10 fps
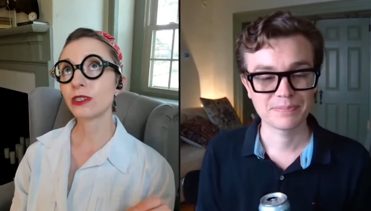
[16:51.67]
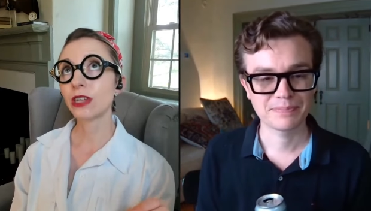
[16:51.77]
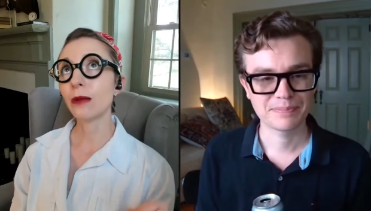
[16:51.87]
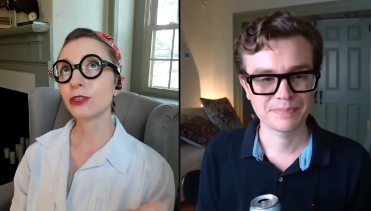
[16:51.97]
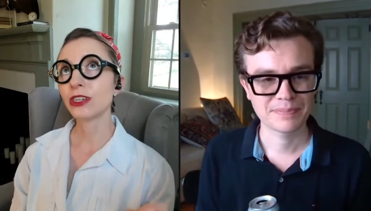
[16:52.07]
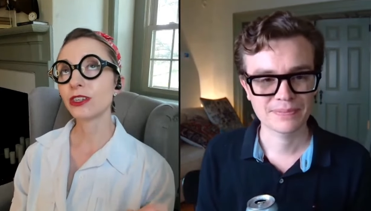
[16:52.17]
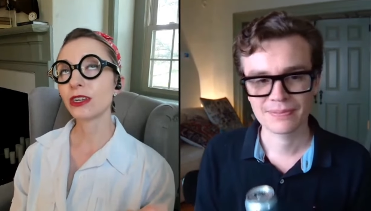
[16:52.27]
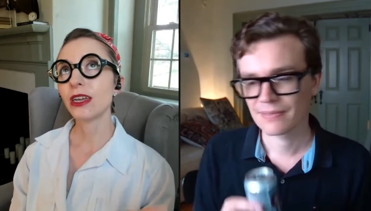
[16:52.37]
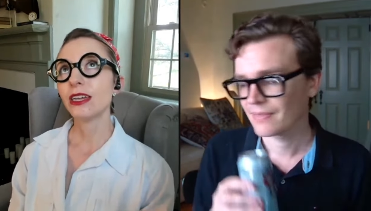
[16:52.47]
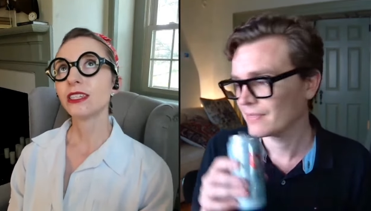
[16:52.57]
Speaker 1: stop
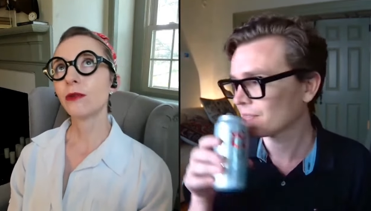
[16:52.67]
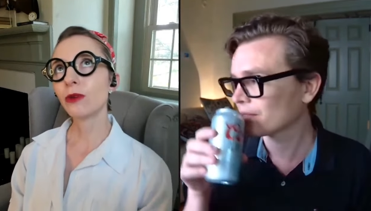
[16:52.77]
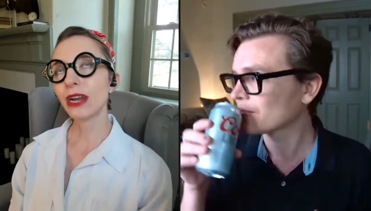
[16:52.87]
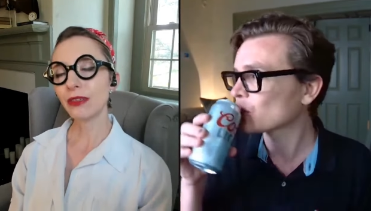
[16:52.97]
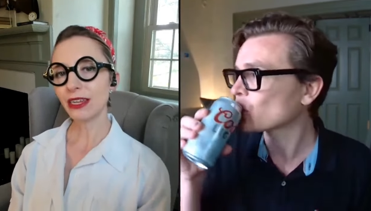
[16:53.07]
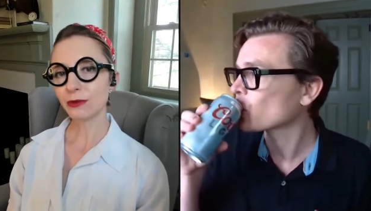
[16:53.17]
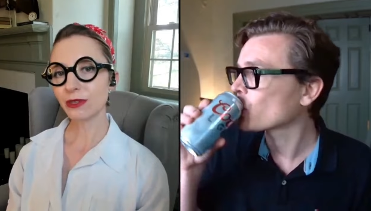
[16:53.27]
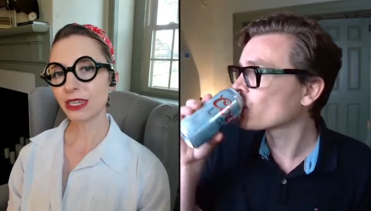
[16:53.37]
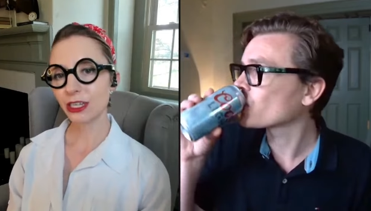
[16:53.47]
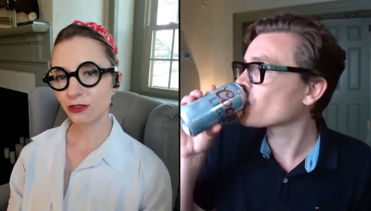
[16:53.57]
changing? So what I think is
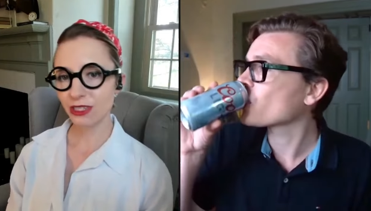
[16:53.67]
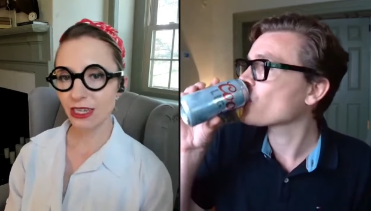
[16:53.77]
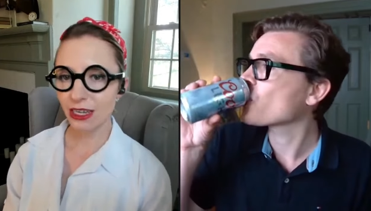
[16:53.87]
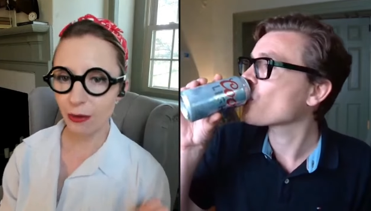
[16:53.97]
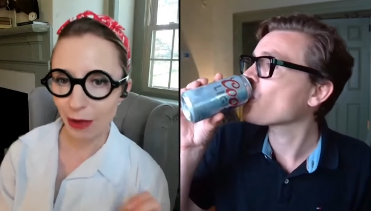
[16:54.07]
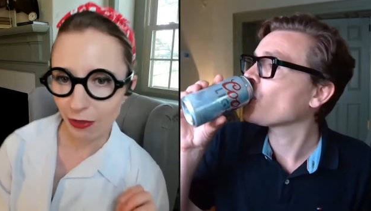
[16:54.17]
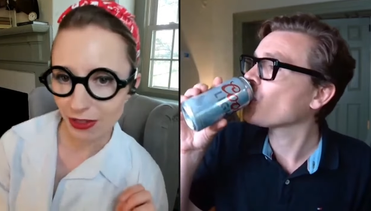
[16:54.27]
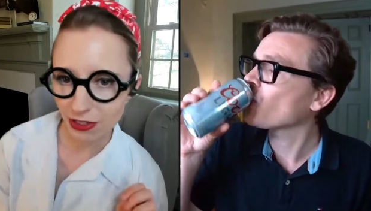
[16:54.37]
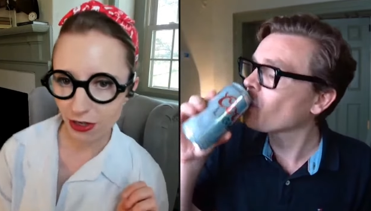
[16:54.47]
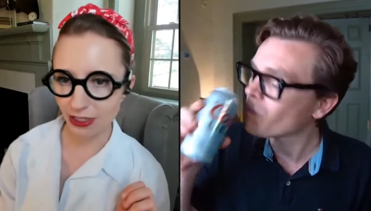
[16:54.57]
really interesting about
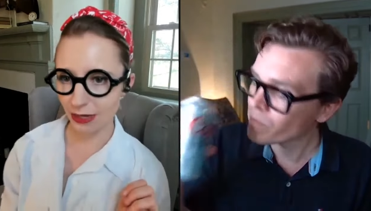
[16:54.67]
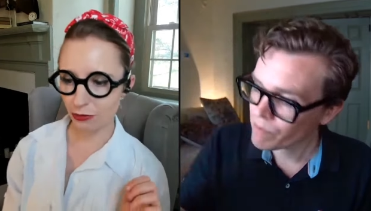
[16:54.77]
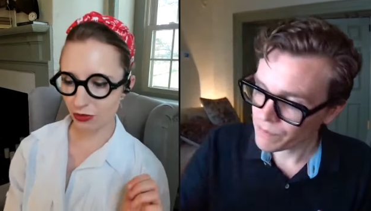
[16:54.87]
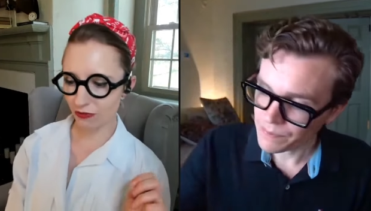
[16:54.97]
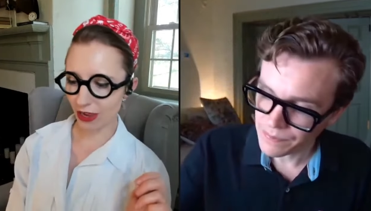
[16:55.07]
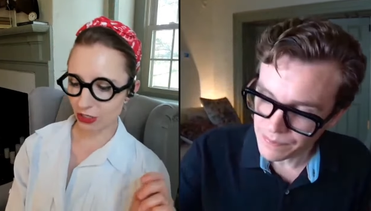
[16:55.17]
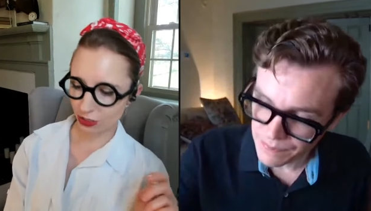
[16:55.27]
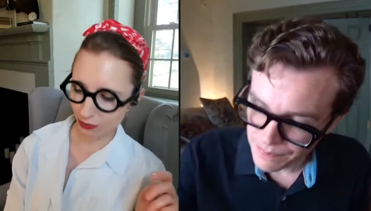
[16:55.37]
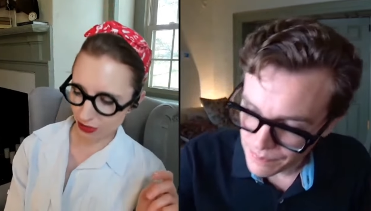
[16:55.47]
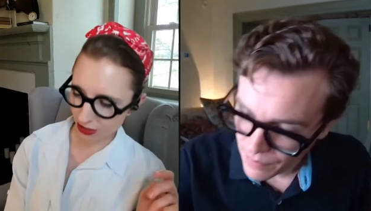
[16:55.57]
this concept with fashion, but